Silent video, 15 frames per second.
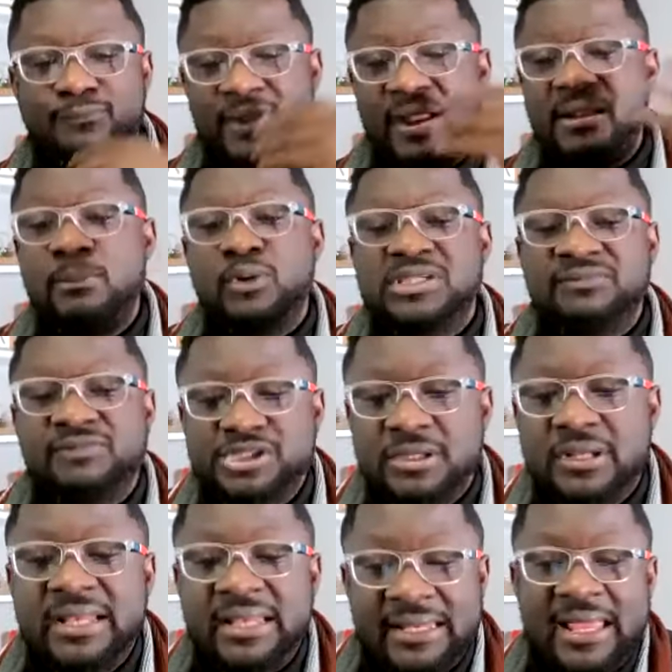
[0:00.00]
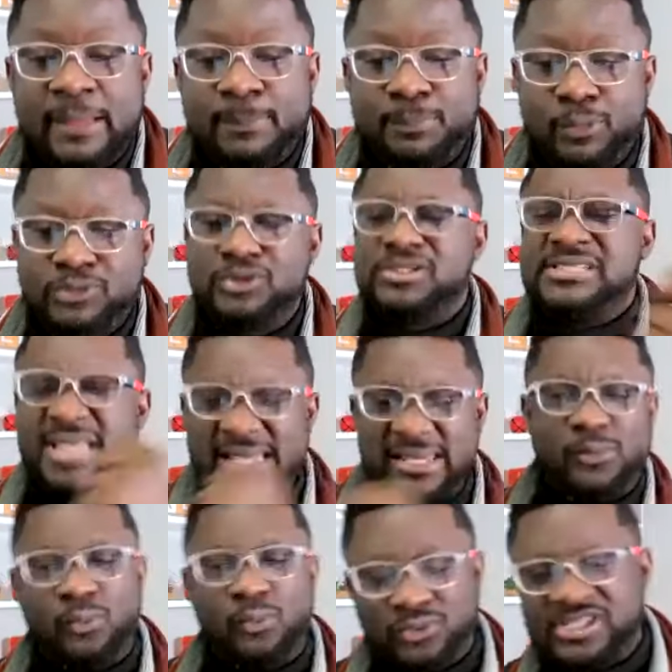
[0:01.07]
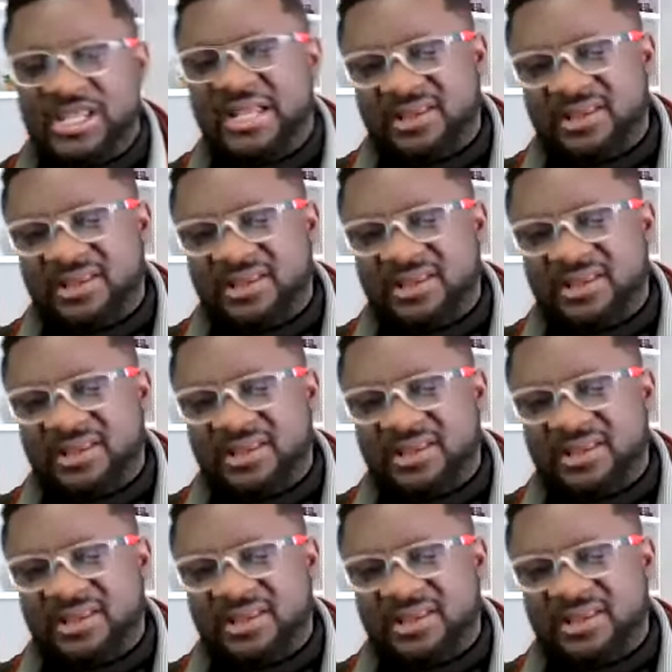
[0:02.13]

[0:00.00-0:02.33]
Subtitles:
very motivational in their approach. Just set the goal.